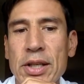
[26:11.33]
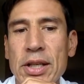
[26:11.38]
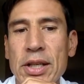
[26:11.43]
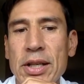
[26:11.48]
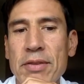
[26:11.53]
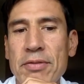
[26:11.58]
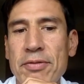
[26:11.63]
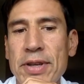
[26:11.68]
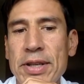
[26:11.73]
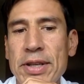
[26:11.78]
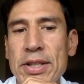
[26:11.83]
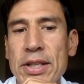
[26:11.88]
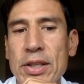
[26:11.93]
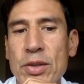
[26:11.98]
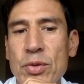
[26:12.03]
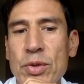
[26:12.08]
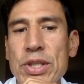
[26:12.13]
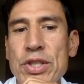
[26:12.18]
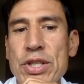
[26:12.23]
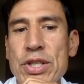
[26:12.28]
uh,
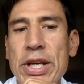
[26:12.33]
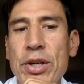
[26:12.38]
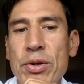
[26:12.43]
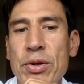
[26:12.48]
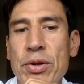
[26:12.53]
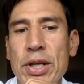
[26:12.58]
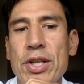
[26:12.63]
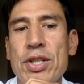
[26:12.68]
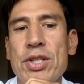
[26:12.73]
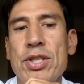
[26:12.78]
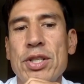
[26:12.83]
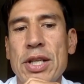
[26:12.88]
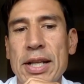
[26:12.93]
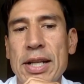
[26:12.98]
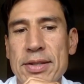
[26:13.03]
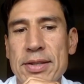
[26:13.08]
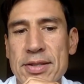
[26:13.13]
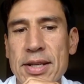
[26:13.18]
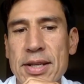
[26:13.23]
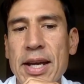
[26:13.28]
funding regeneration
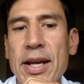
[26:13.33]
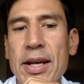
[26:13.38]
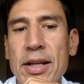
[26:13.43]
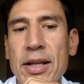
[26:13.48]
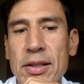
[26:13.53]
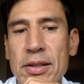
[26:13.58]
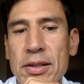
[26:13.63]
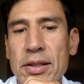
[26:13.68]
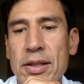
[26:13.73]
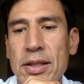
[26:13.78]
at scale.